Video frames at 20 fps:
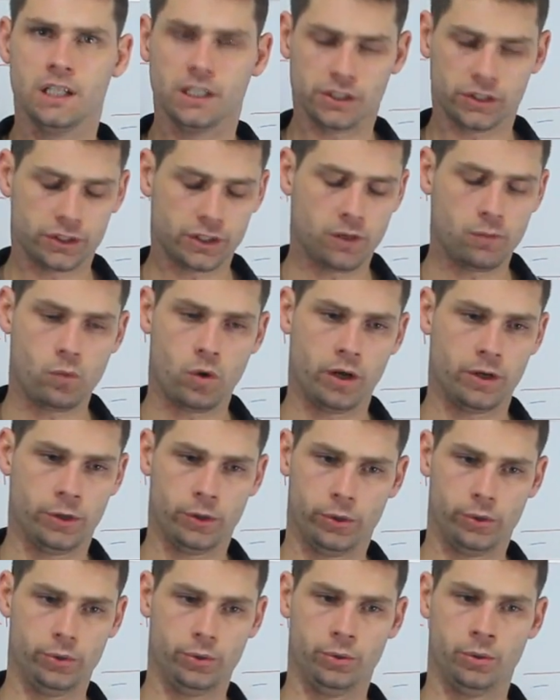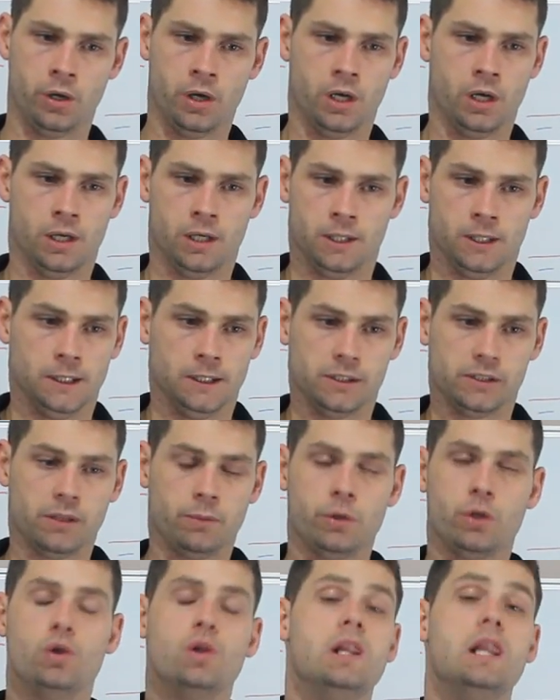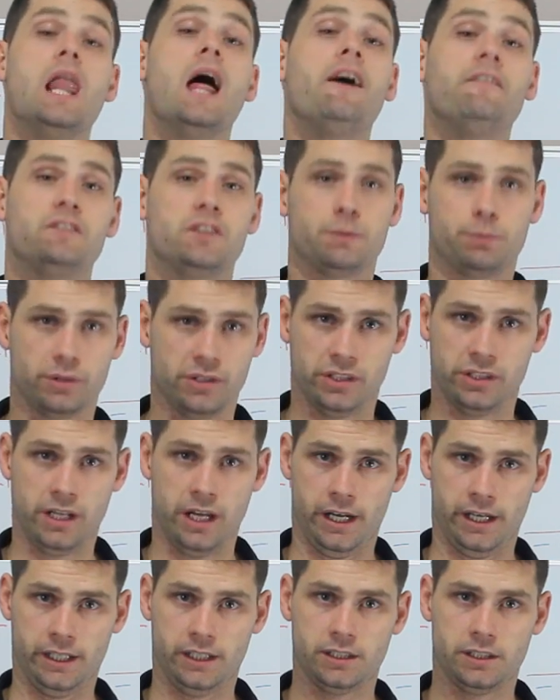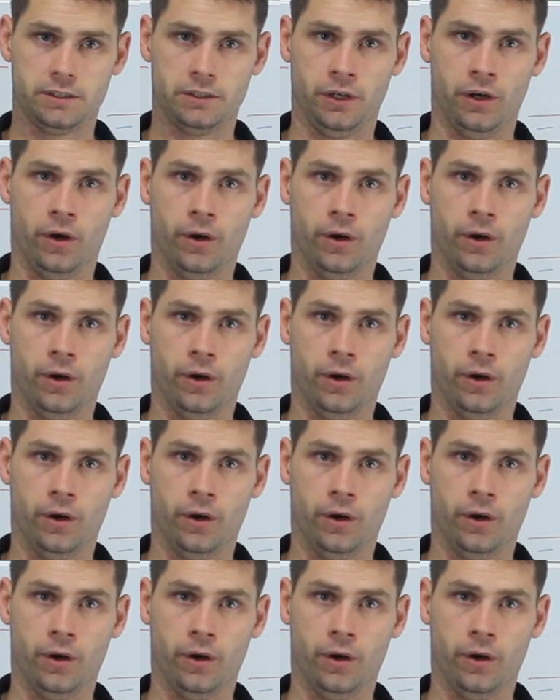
someone who loves prosthetics,